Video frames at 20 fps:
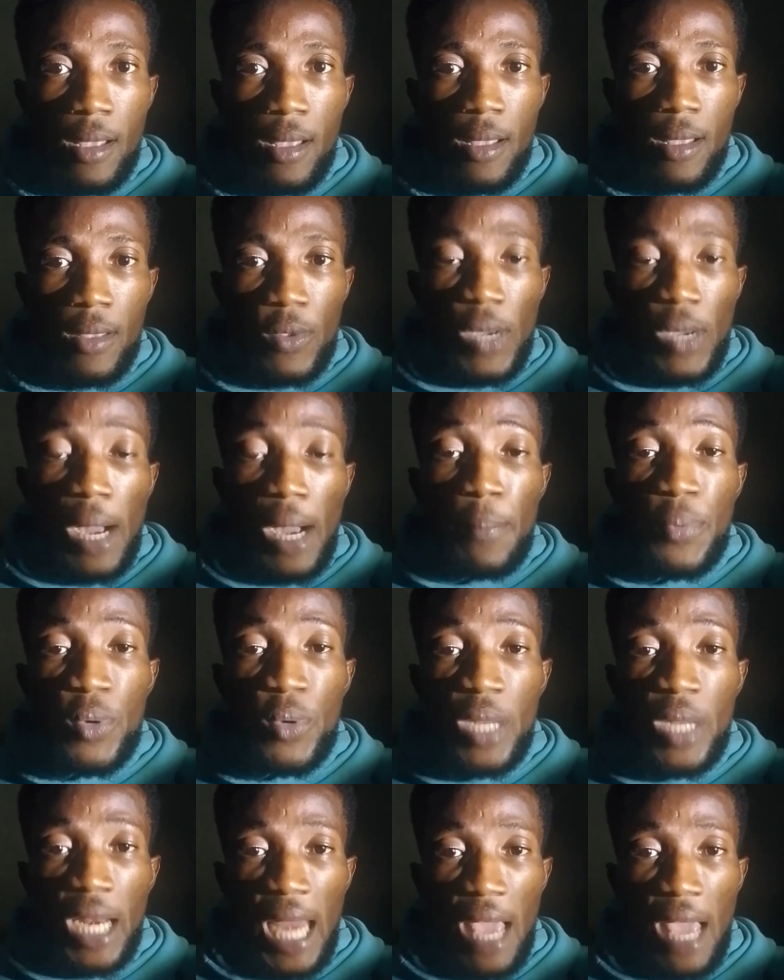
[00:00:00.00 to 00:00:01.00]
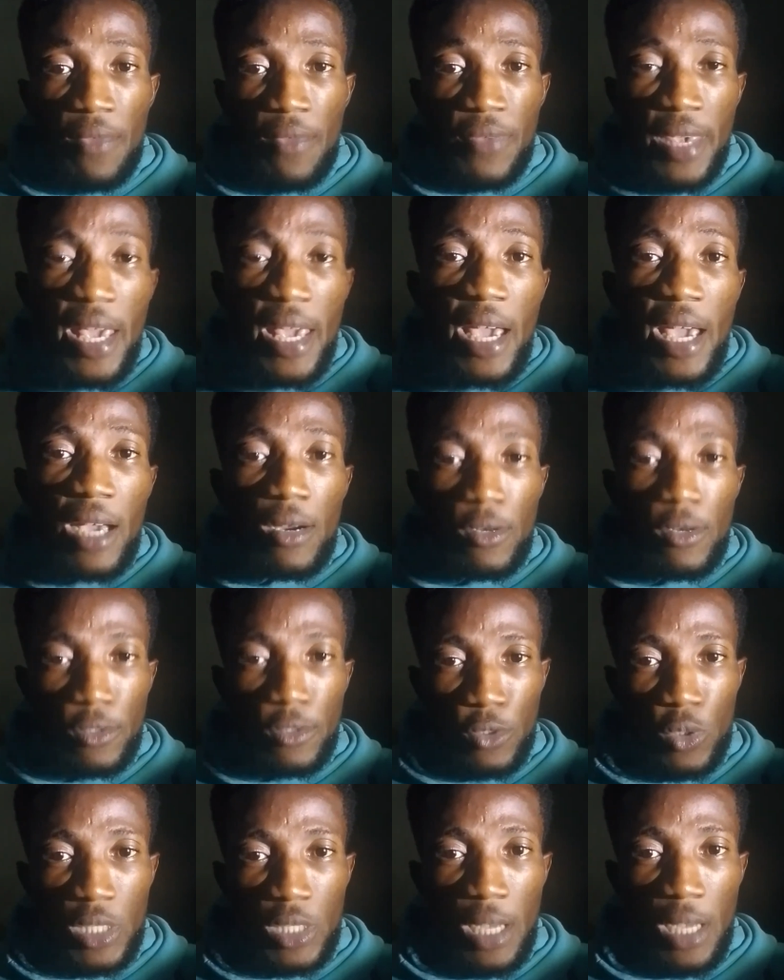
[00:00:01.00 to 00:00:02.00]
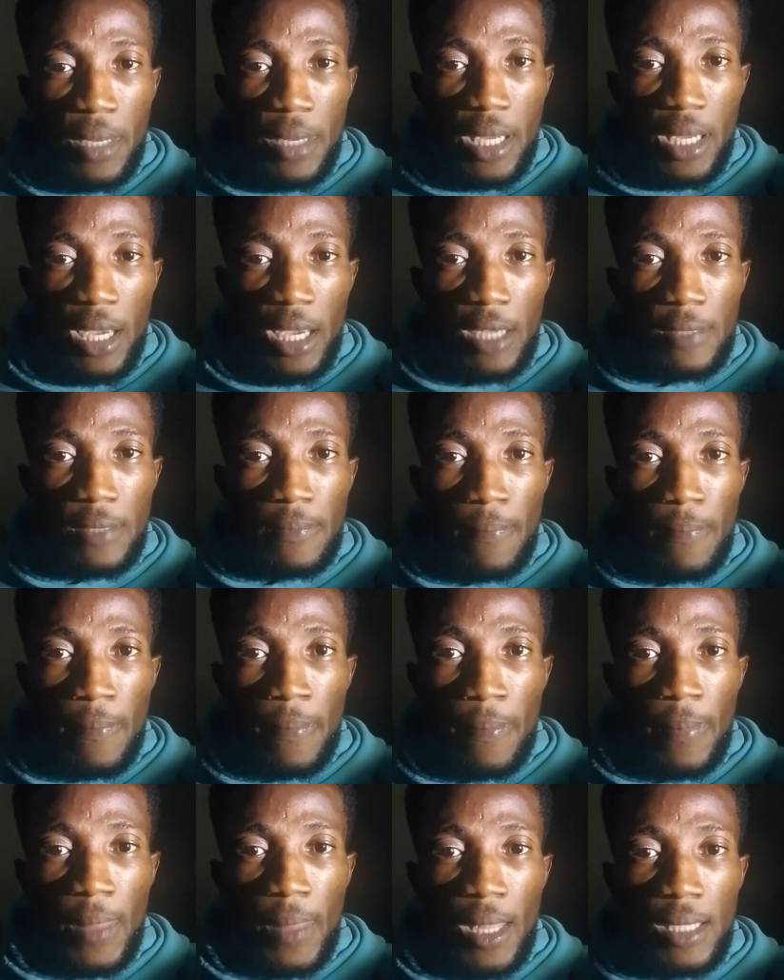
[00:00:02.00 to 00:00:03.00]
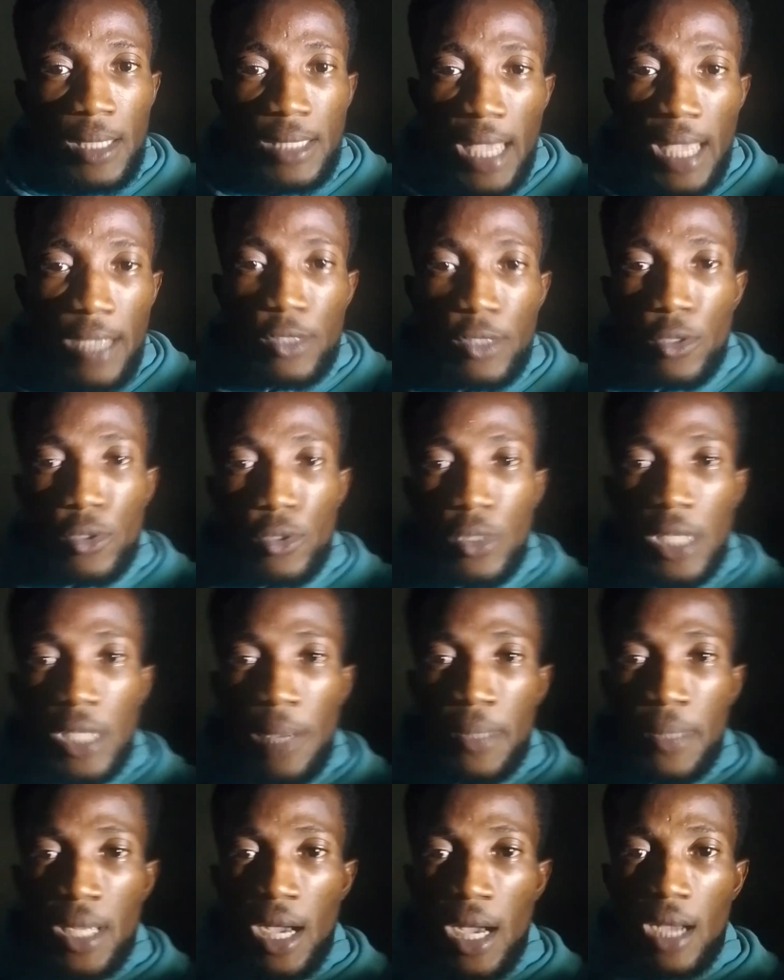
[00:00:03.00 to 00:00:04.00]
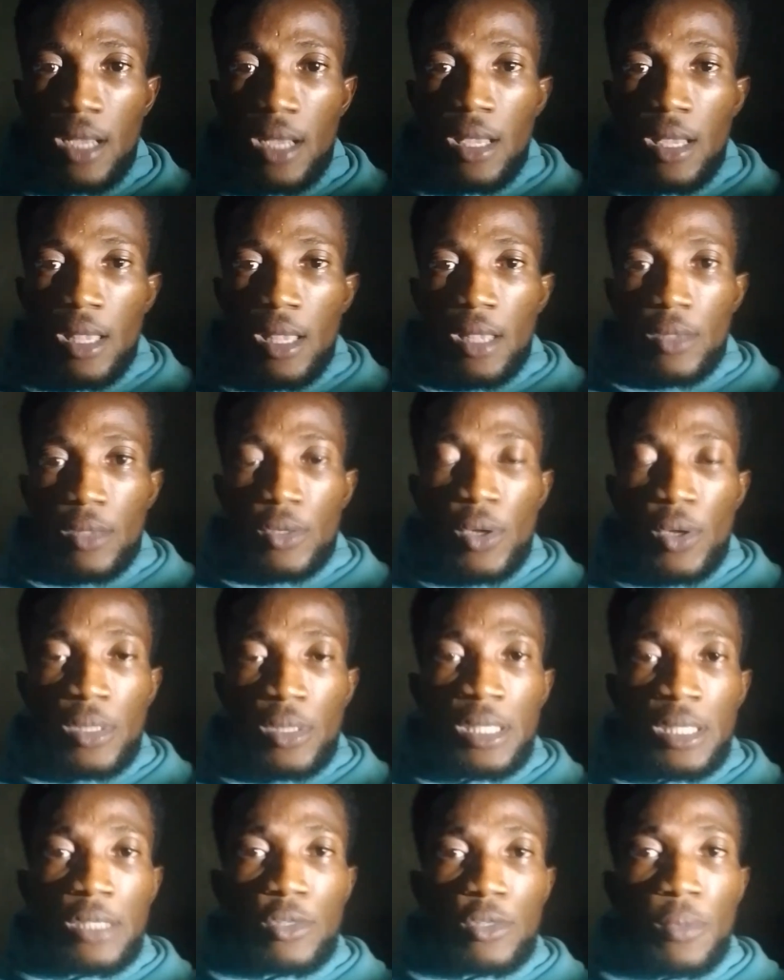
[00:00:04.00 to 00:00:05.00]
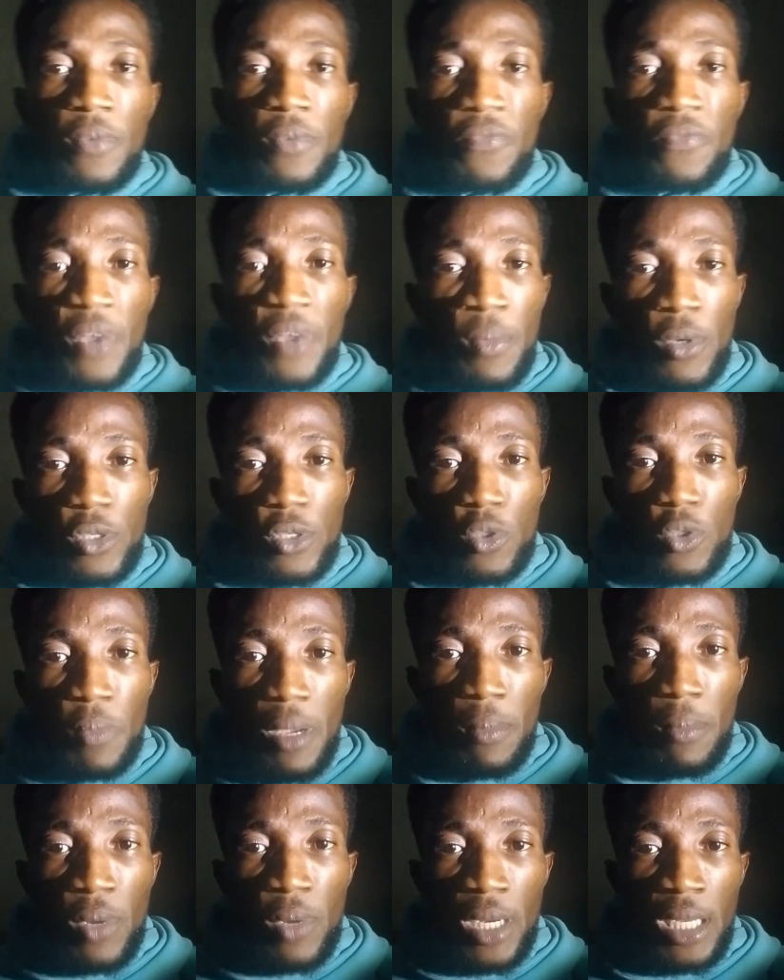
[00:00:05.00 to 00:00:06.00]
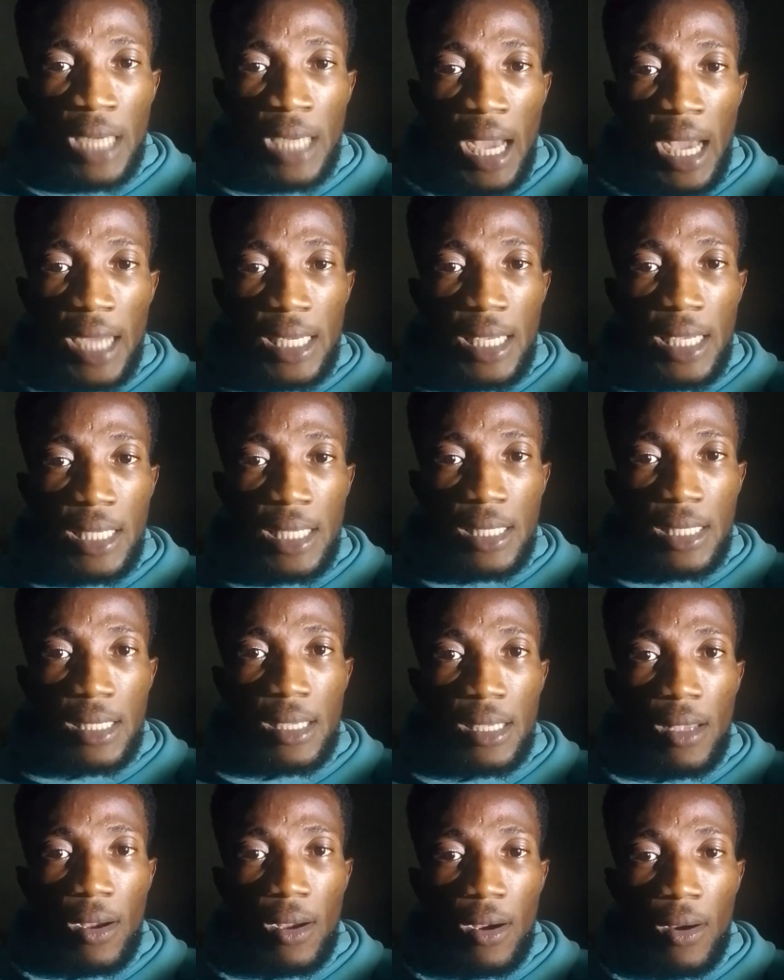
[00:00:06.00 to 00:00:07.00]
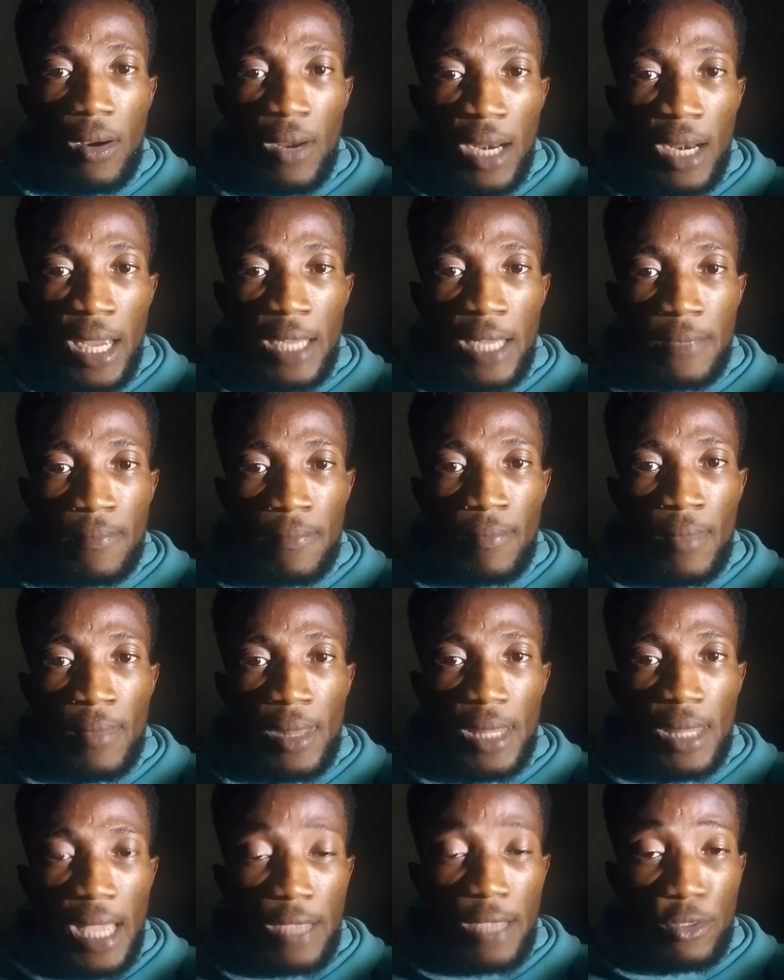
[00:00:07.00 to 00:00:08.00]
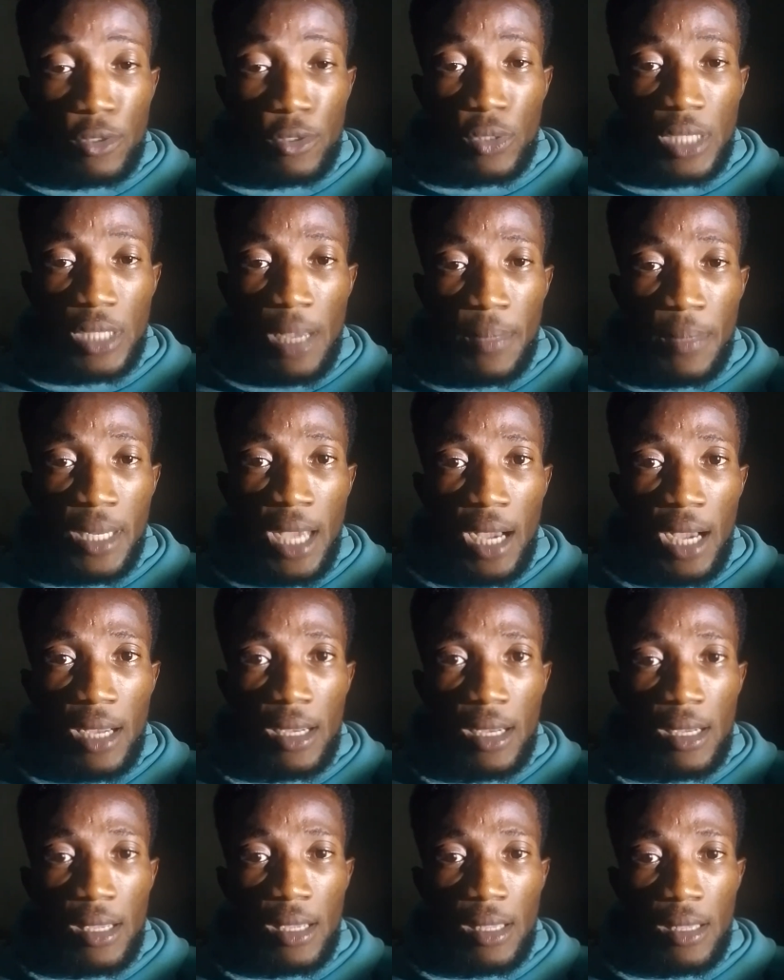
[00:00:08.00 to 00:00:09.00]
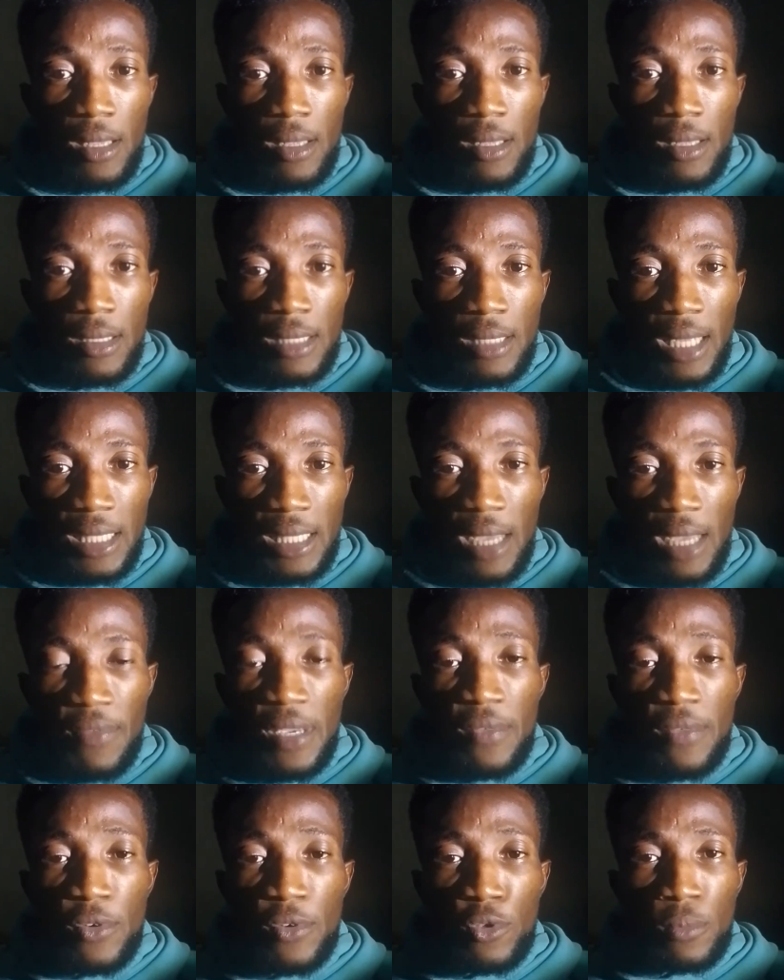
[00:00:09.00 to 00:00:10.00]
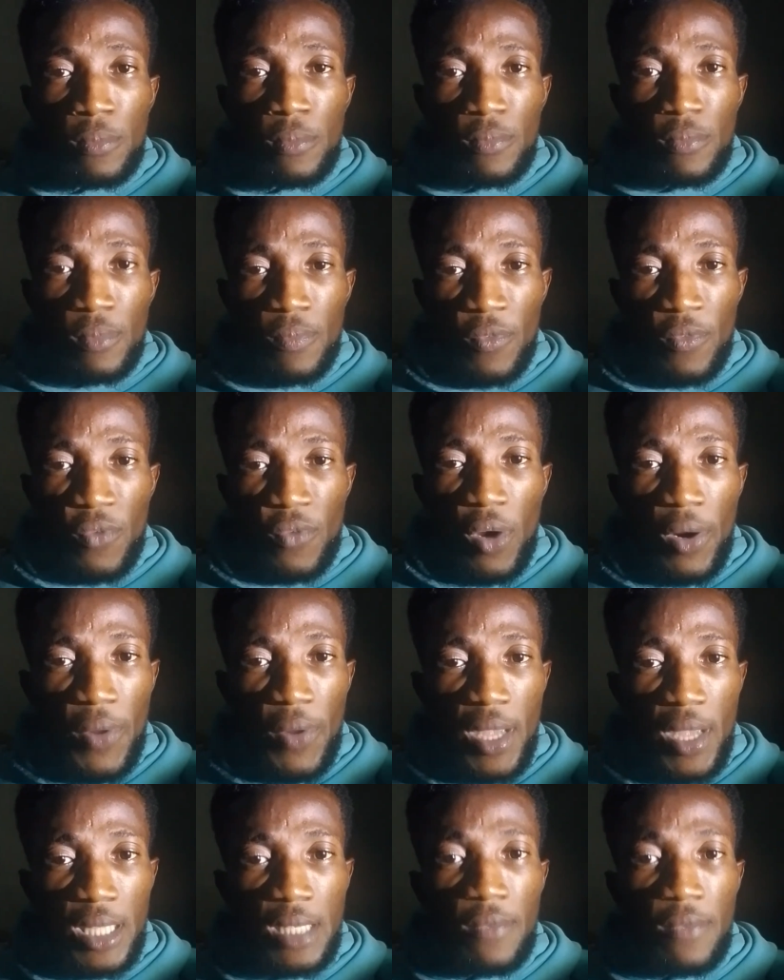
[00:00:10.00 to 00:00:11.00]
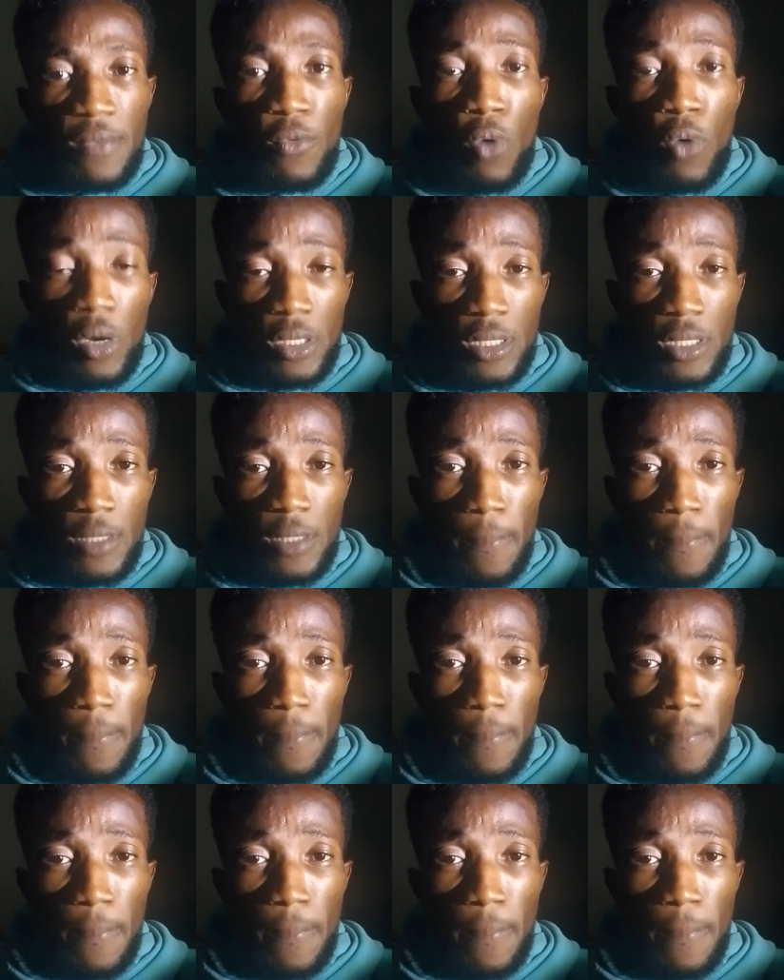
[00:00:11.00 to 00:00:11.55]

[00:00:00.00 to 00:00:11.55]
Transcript: You can build a life here on social media. Thanks to social media, you don't need to be famous to make money nowadays online. Thanks to social media that have given room for creative works.